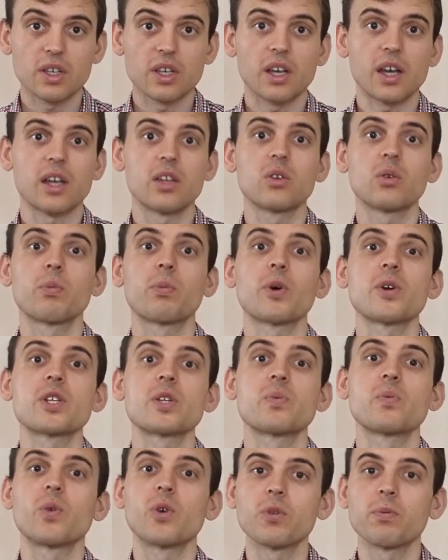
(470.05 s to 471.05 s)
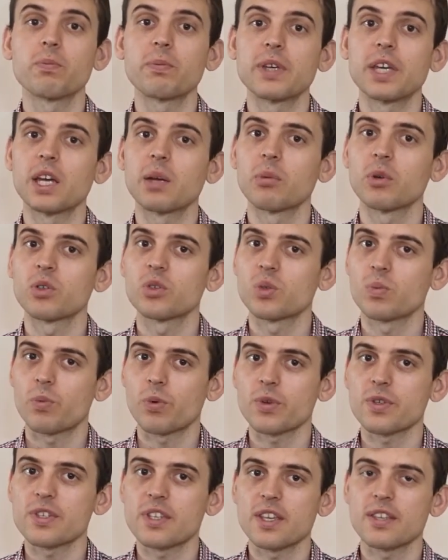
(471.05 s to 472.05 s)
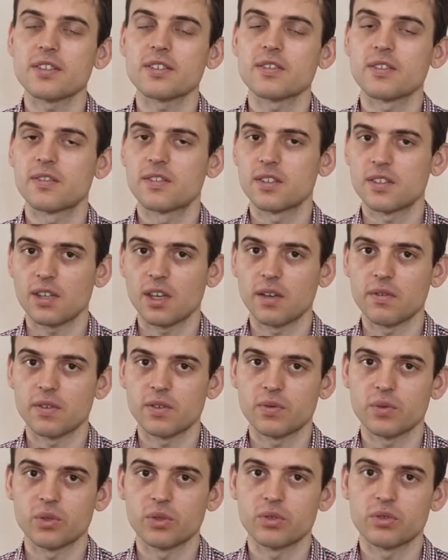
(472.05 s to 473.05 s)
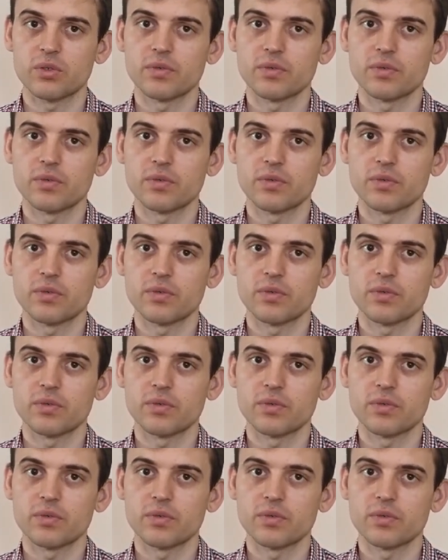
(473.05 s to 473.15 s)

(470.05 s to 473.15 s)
and your body won't be able to process this heavy food.